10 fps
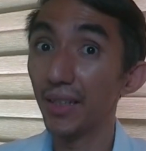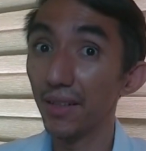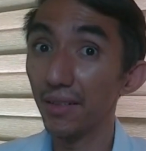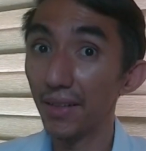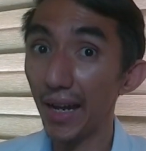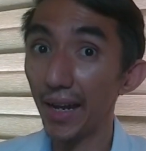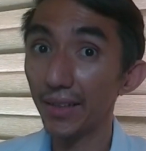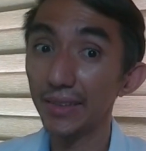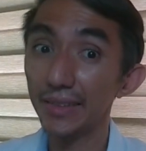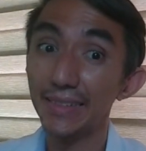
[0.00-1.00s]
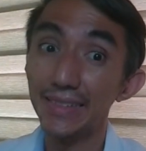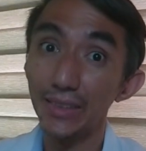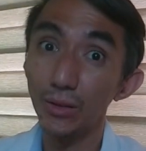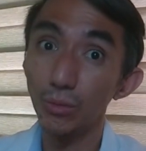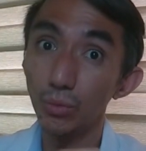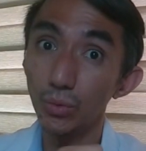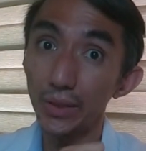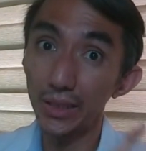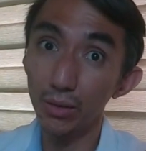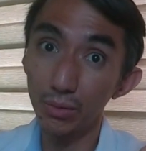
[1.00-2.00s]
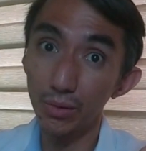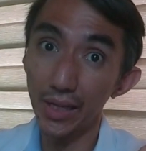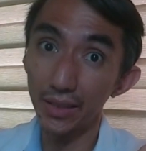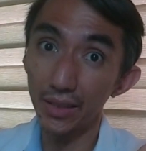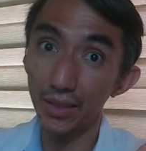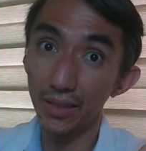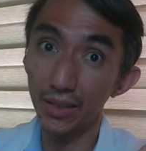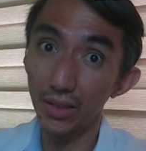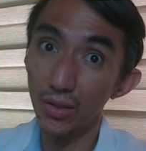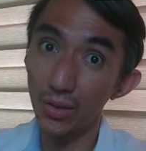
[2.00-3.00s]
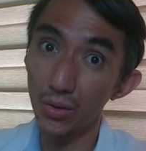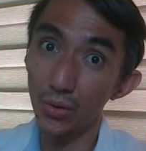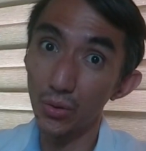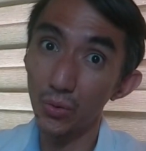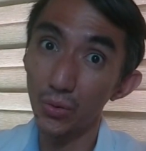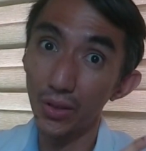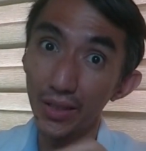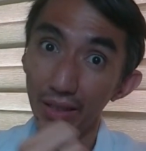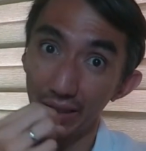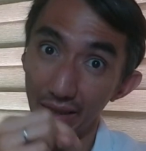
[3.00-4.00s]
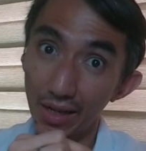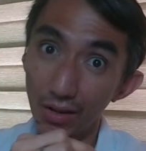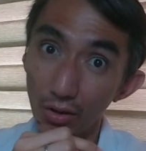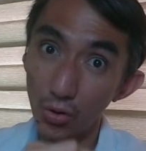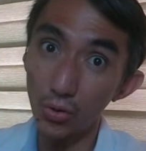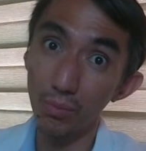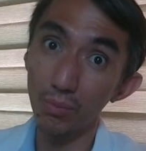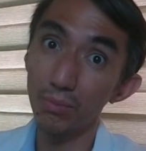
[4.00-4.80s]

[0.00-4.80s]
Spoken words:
is that we do not know in our home